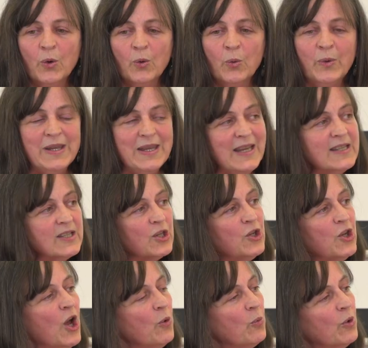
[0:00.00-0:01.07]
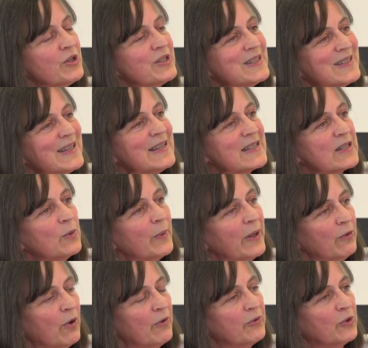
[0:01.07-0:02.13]
We need to know what it is that
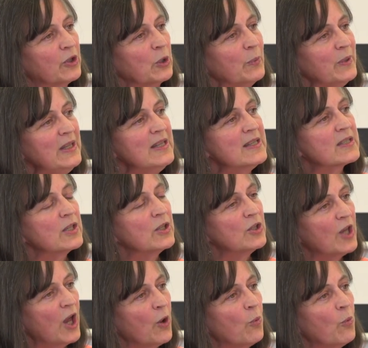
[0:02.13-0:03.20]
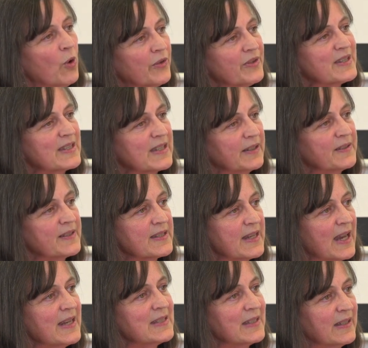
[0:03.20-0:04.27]
we're offering. We need to know what the skill
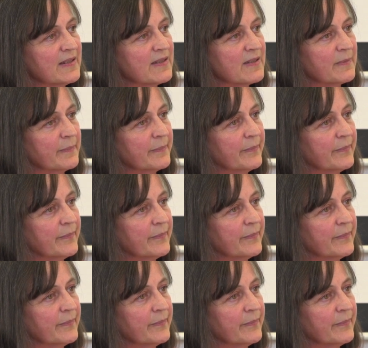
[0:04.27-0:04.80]
set is.